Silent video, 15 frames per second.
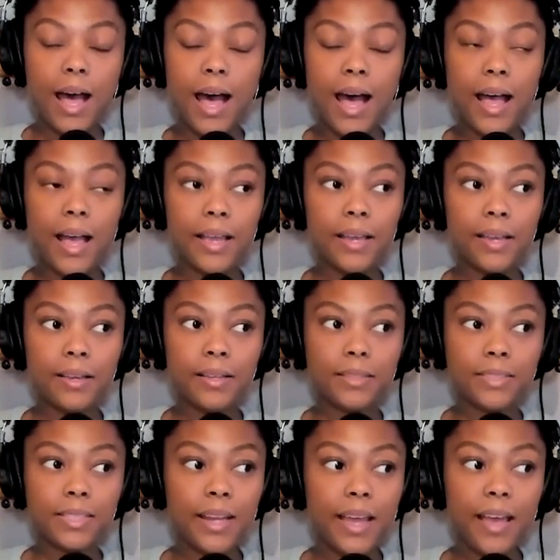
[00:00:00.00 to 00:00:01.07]
I
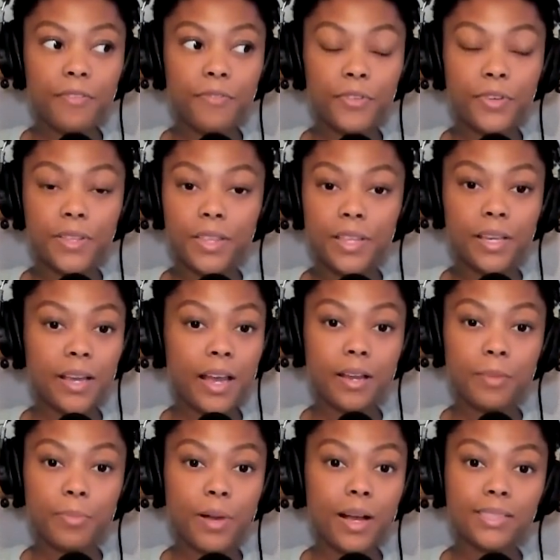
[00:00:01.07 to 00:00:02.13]
did everything I
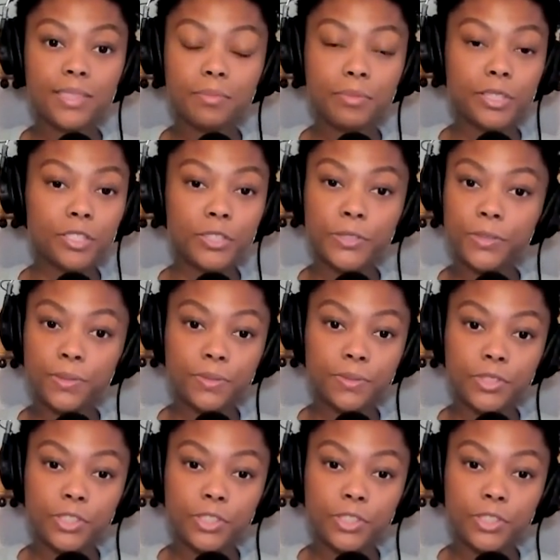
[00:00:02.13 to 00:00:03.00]
could possibly do